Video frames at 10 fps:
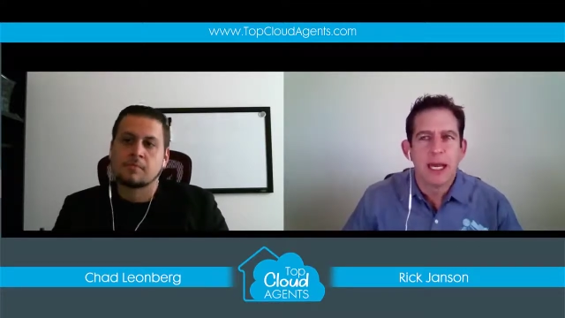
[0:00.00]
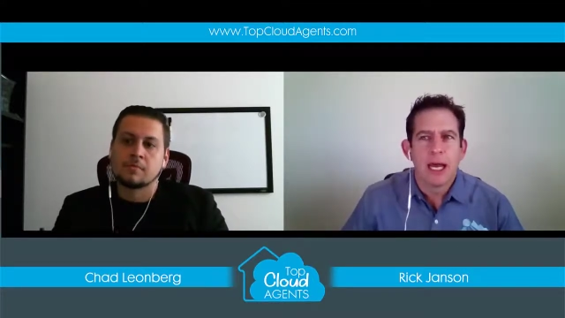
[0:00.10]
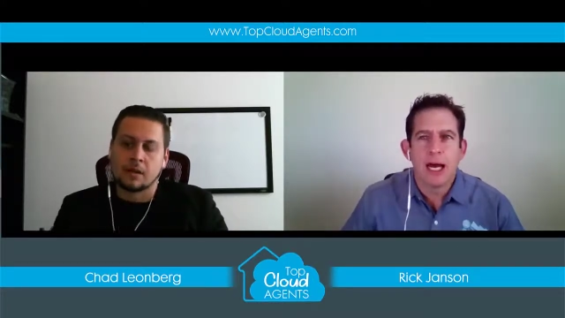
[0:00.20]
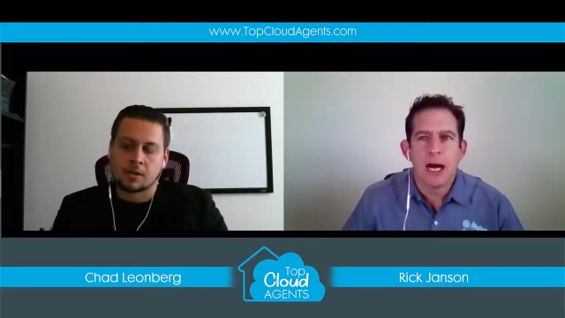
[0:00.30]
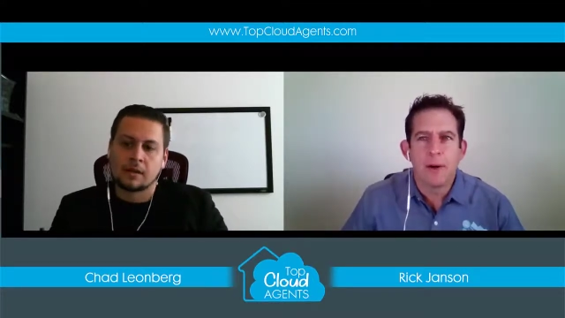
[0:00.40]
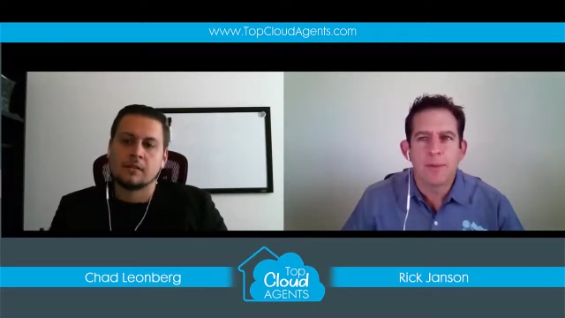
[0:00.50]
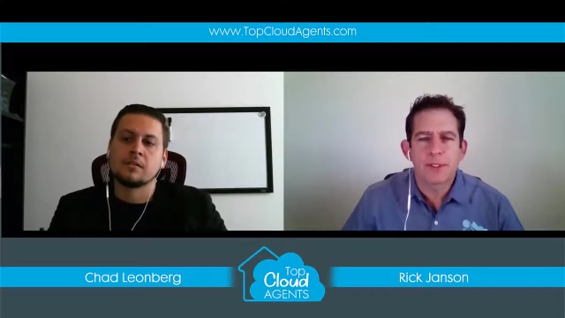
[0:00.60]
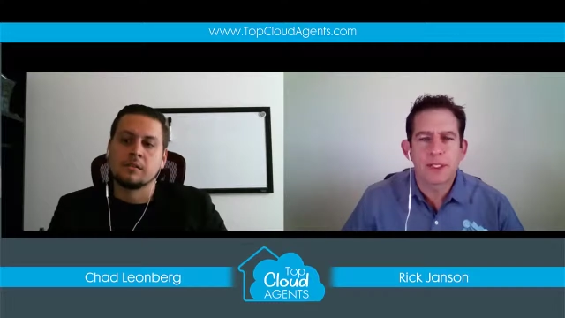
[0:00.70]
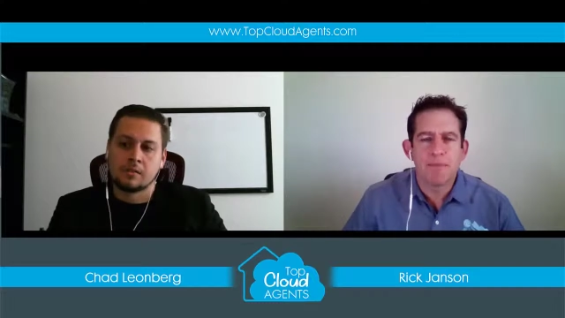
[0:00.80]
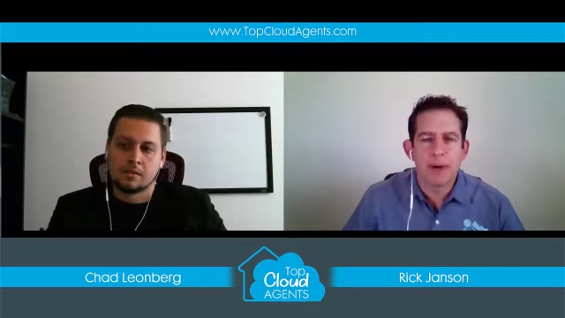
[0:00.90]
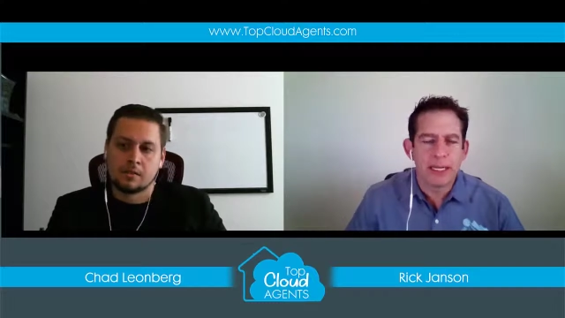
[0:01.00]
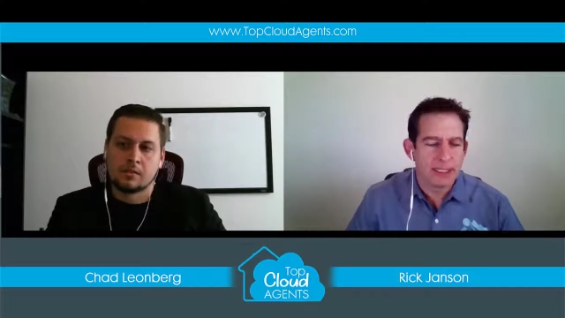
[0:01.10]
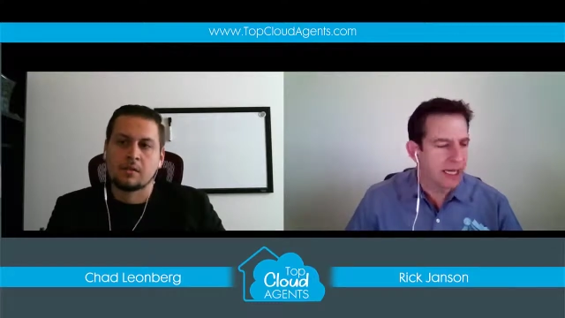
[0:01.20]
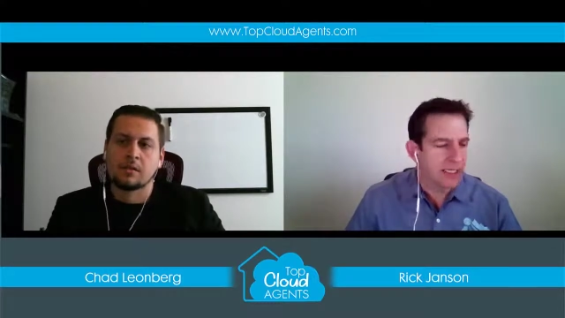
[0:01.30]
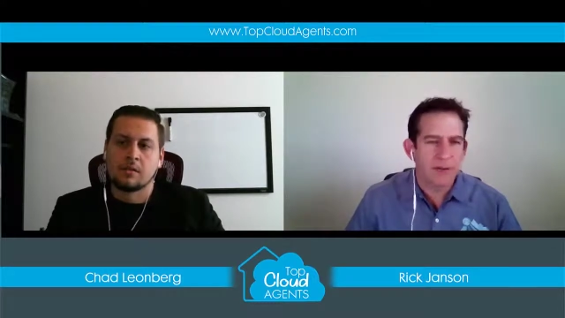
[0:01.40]
Speaker 1: Okay. Uh, so, but
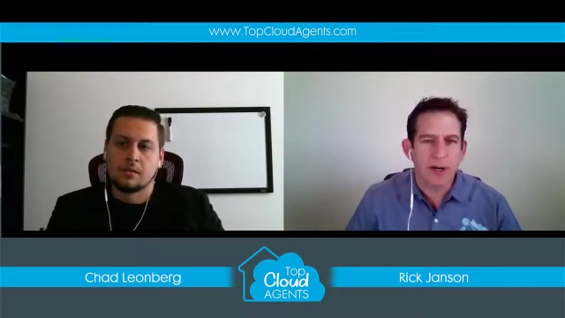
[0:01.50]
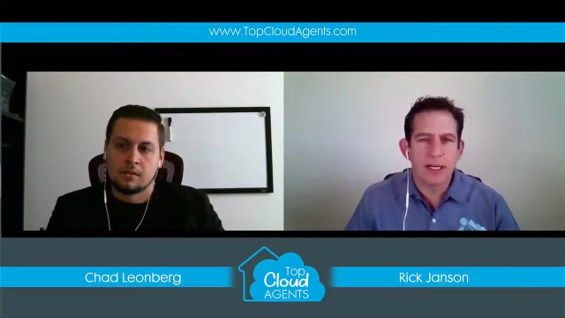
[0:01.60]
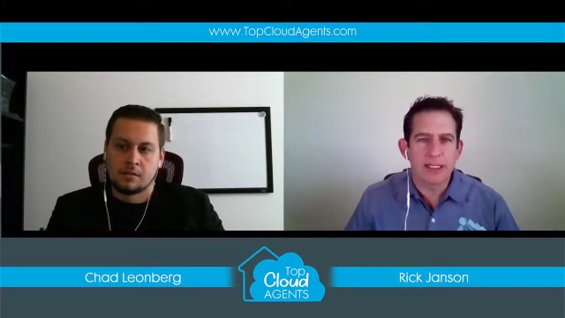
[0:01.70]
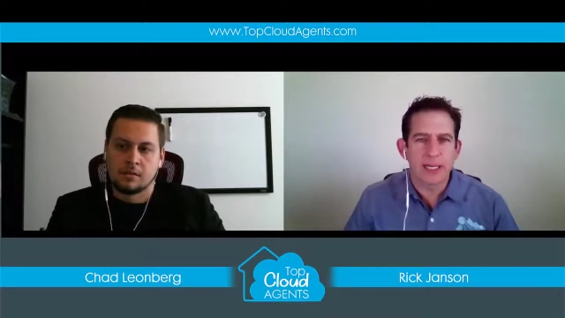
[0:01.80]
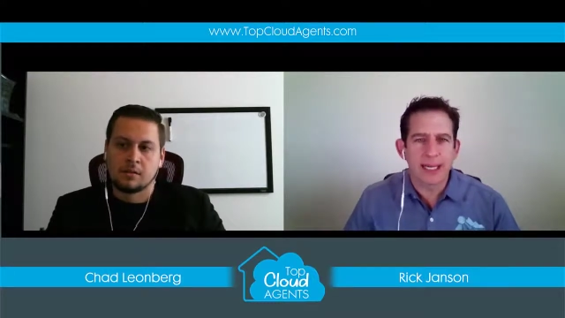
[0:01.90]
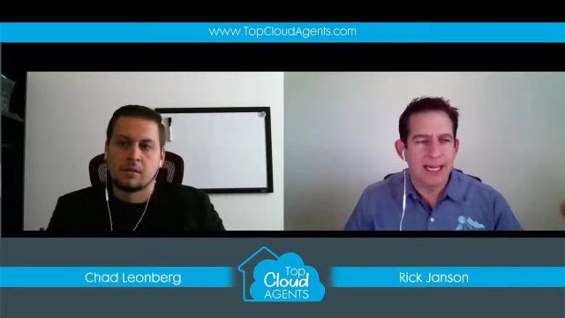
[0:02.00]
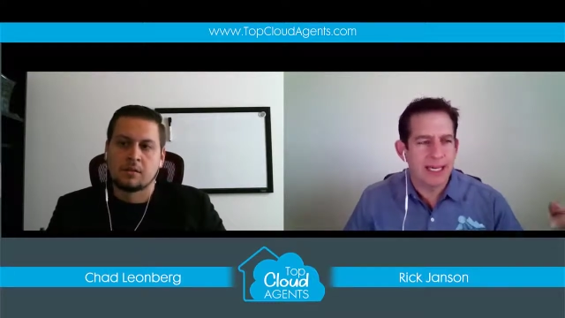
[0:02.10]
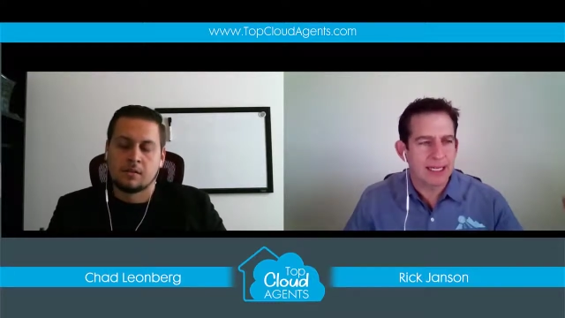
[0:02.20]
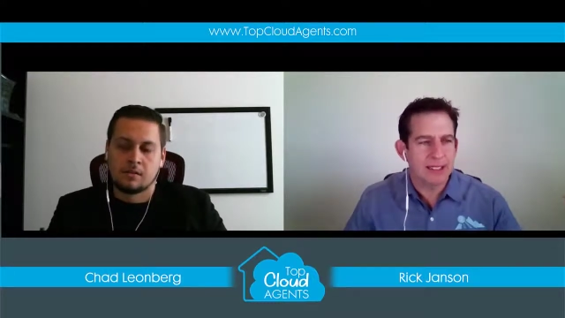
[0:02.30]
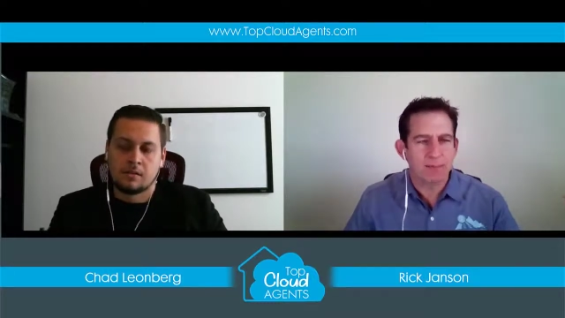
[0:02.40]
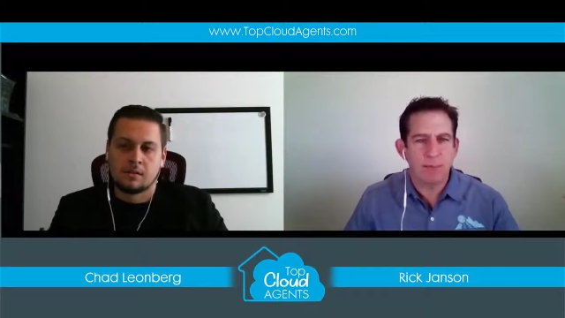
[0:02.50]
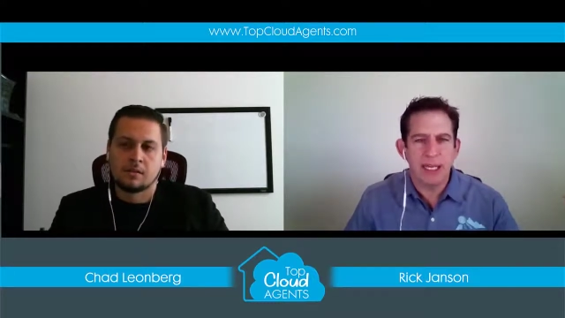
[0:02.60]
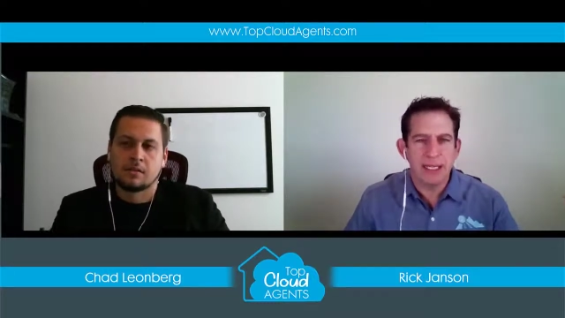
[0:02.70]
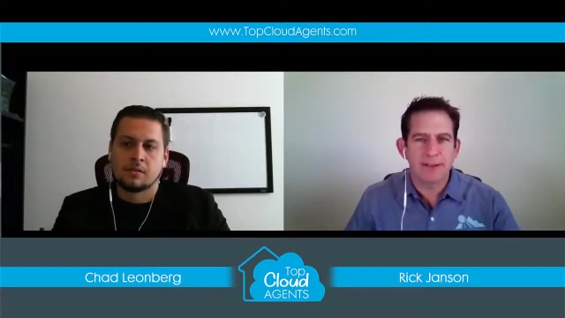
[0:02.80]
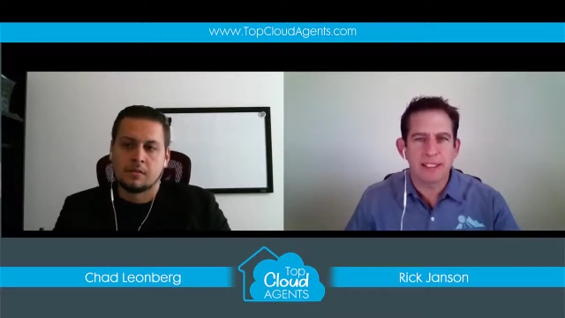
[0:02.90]
it, as far as like, hey, I can just
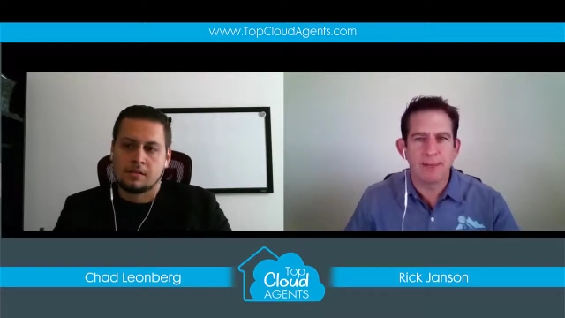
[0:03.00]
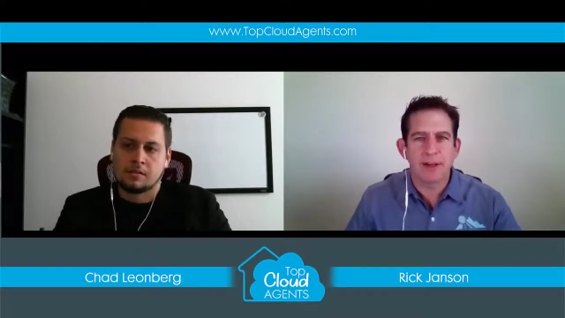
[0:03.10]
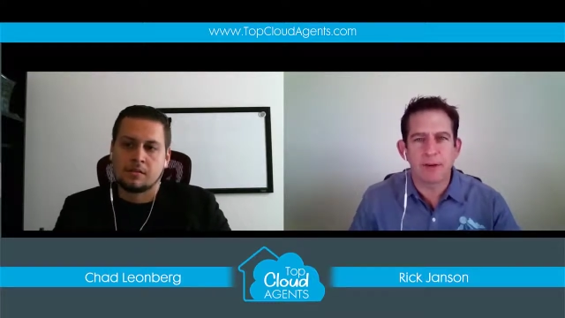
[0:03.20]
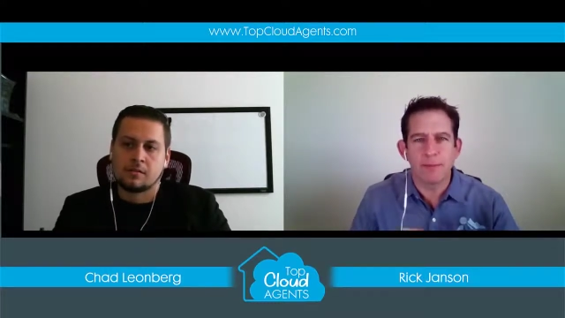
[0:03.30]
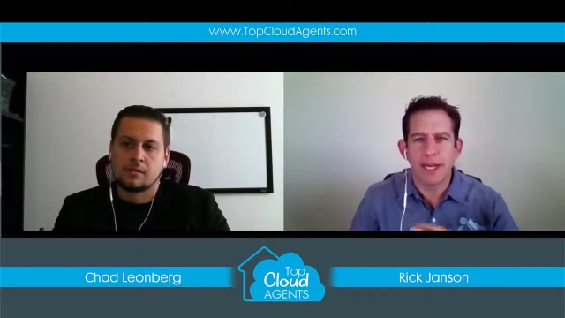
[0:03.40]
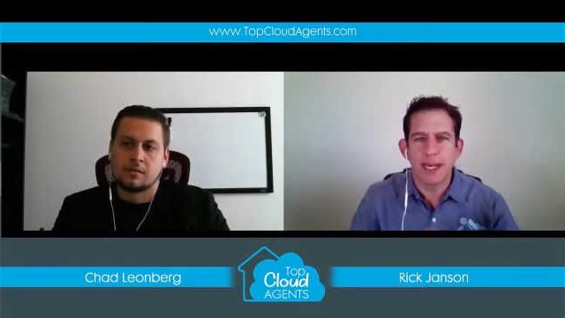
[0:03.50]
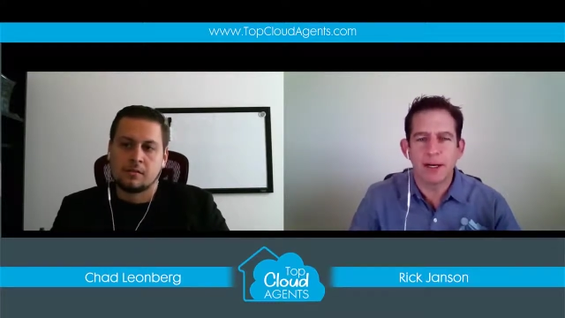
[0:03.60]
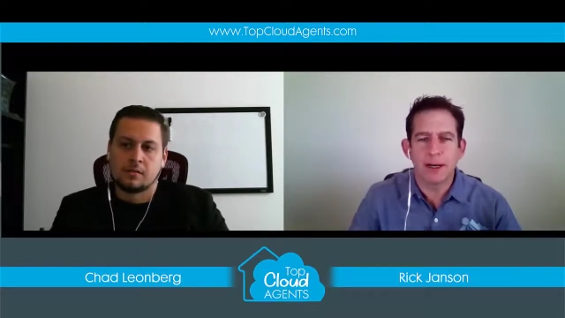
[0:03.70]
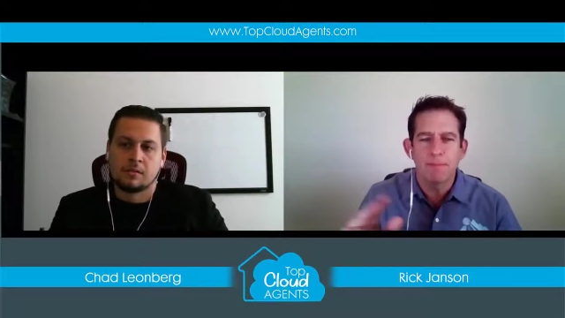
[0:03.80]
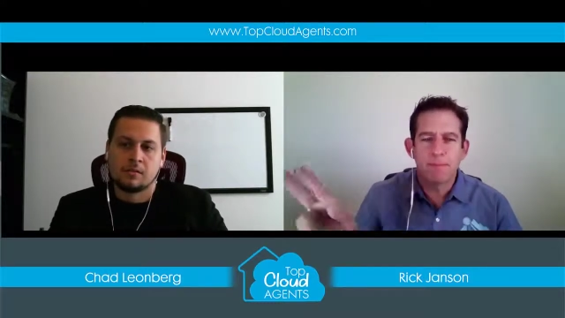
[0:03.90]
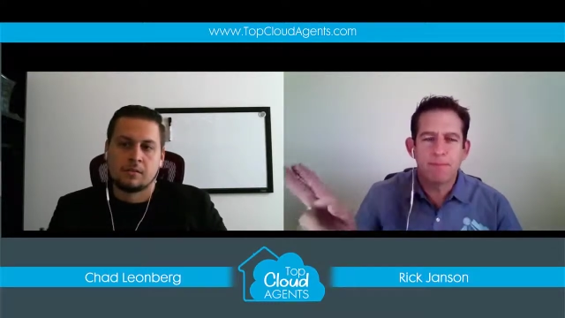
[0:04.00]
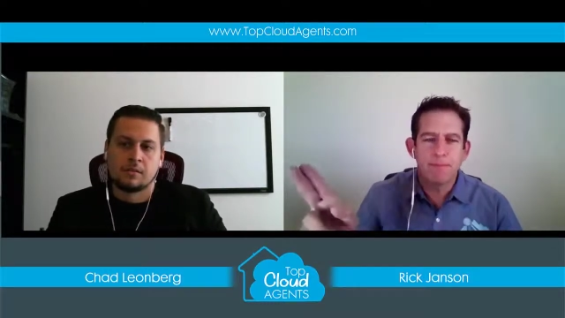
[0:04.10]
PDF something from there,